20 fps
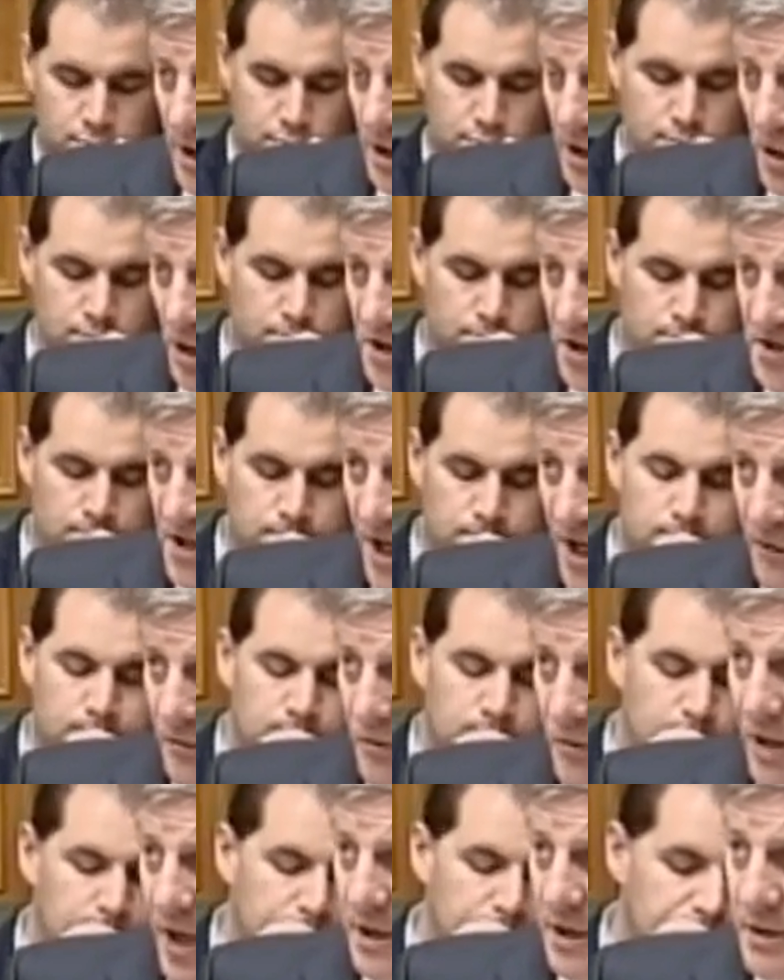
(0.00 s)

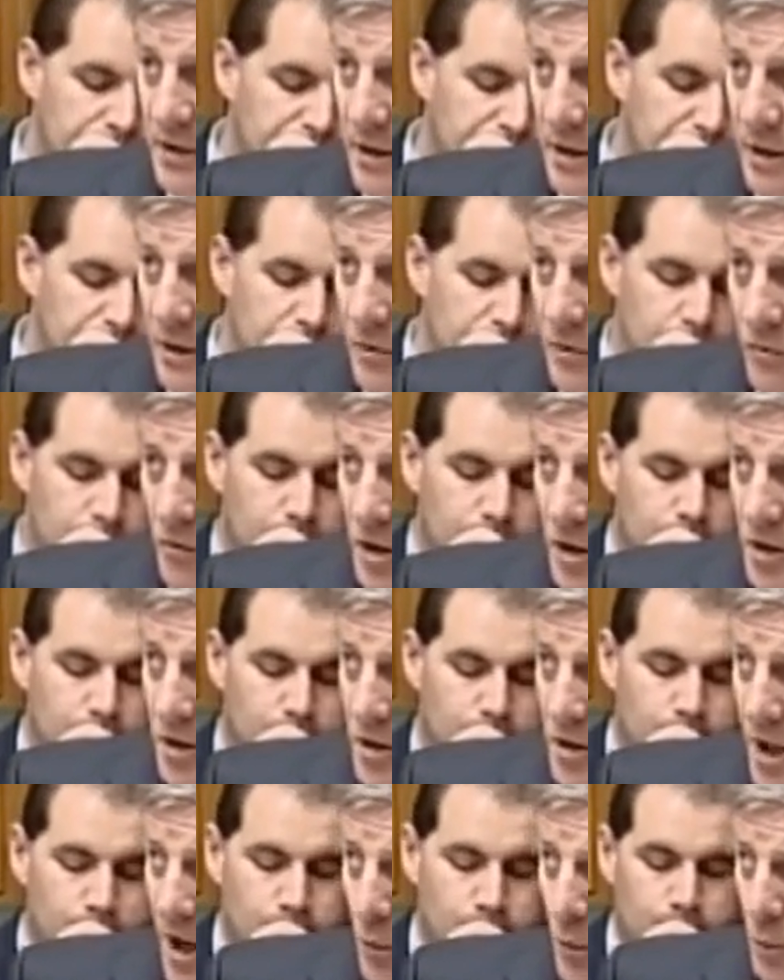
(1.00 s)

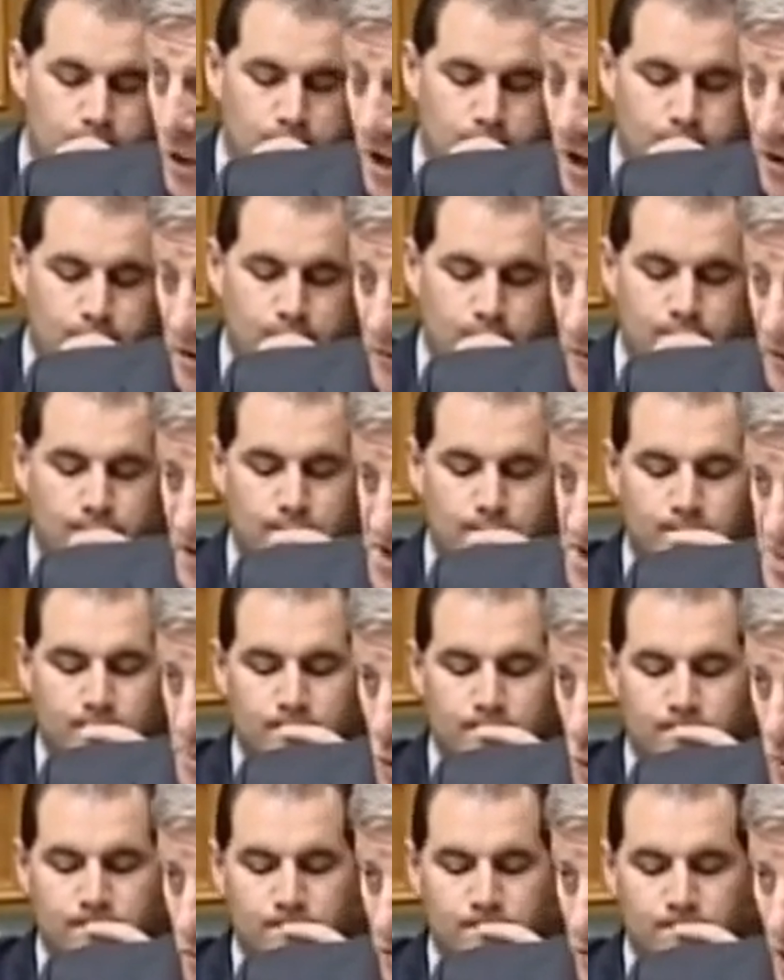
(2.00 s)

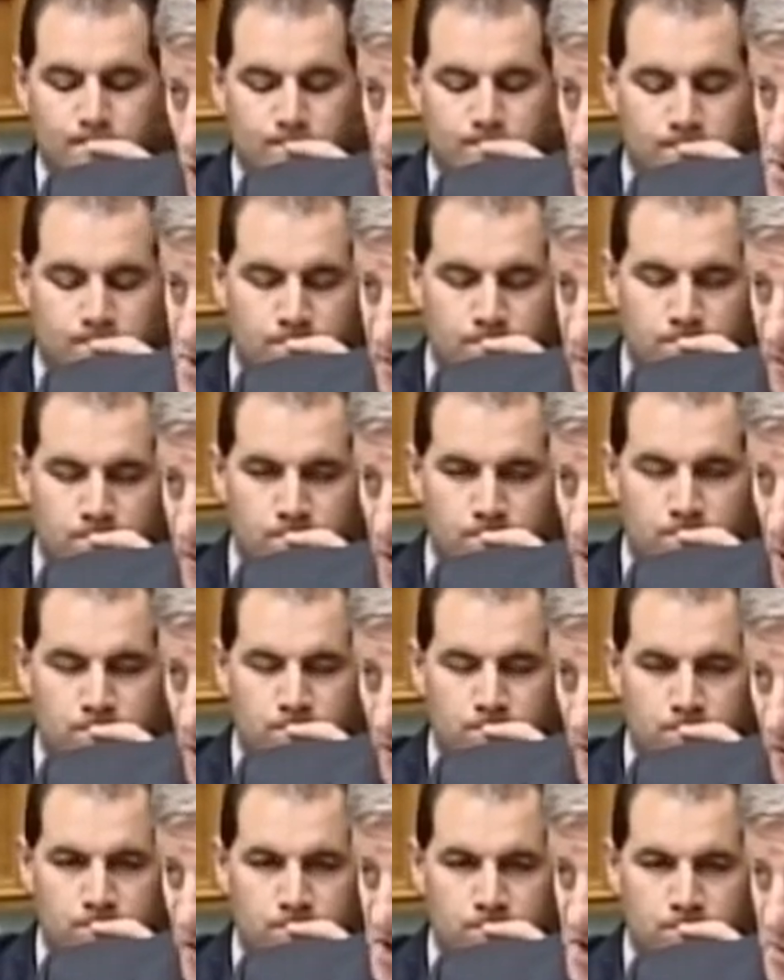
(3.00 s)

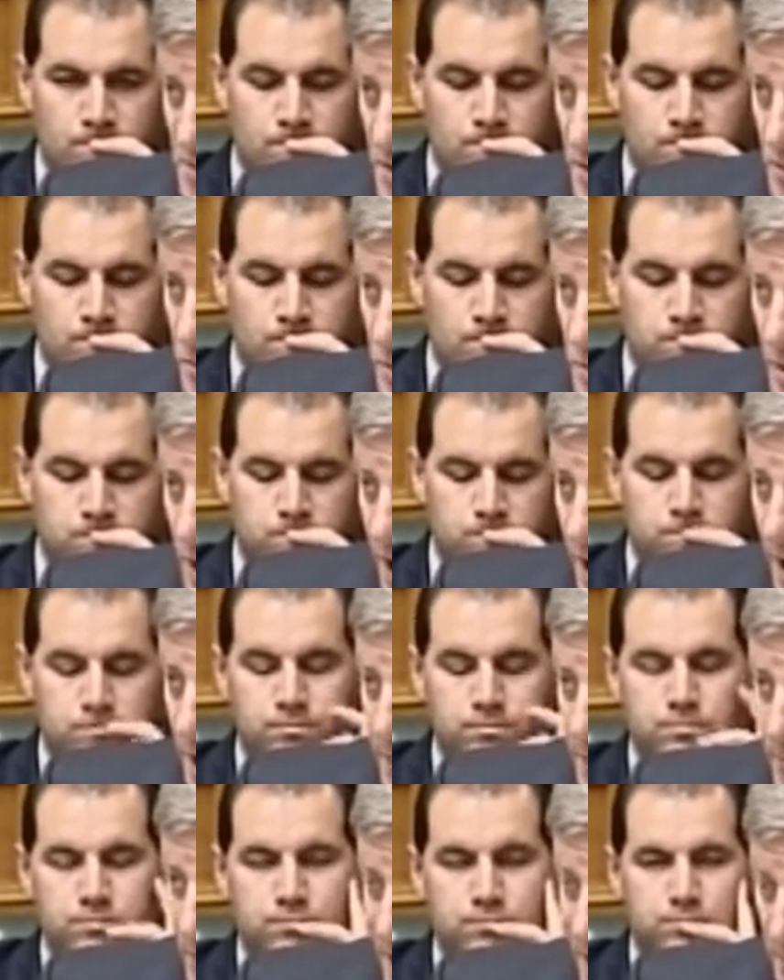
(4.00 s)

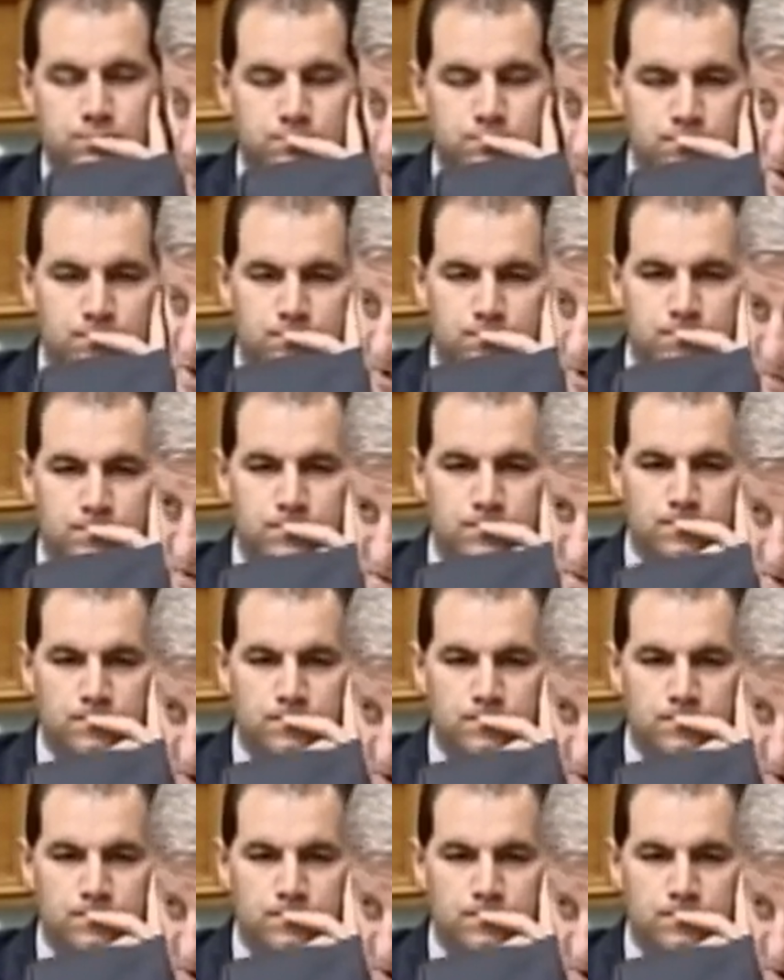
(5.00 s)
No words are spoken by the person on screen.